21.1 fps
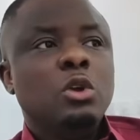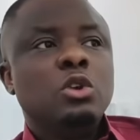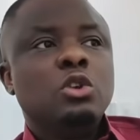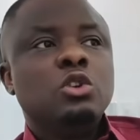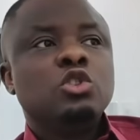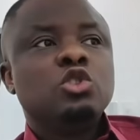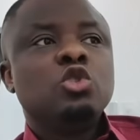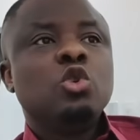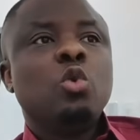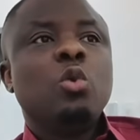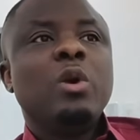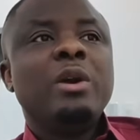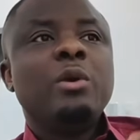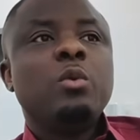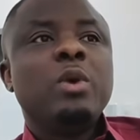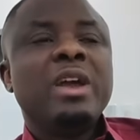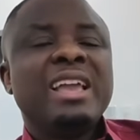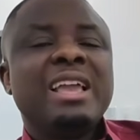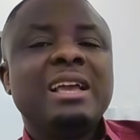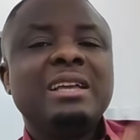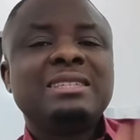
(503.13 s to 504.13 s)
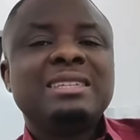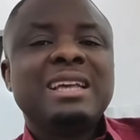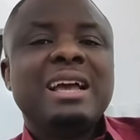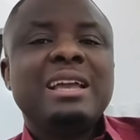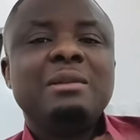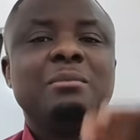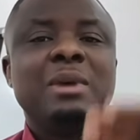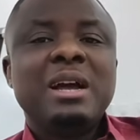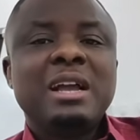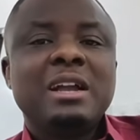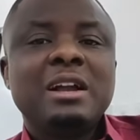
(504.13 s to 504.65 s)
So when workers are
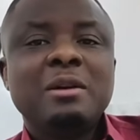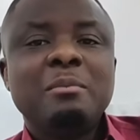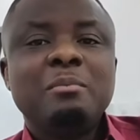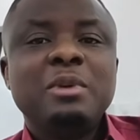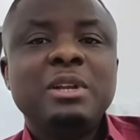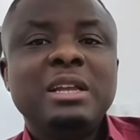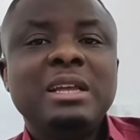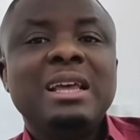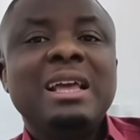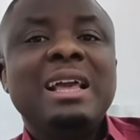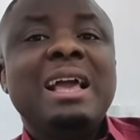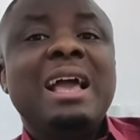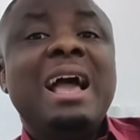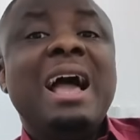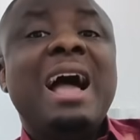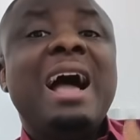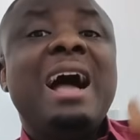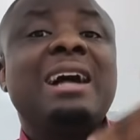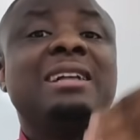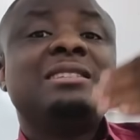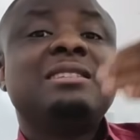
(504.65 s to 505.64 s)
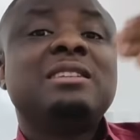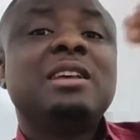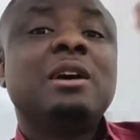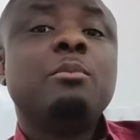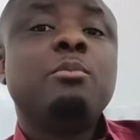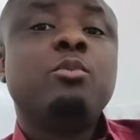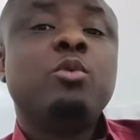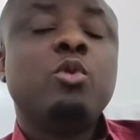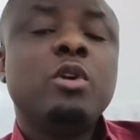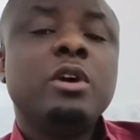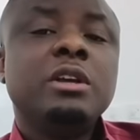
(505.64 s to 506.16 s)
in my company, at
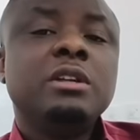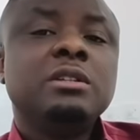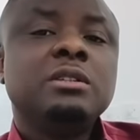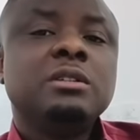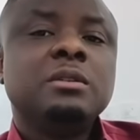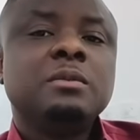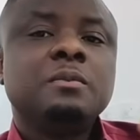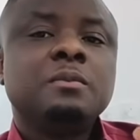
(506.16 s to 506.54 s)
some point,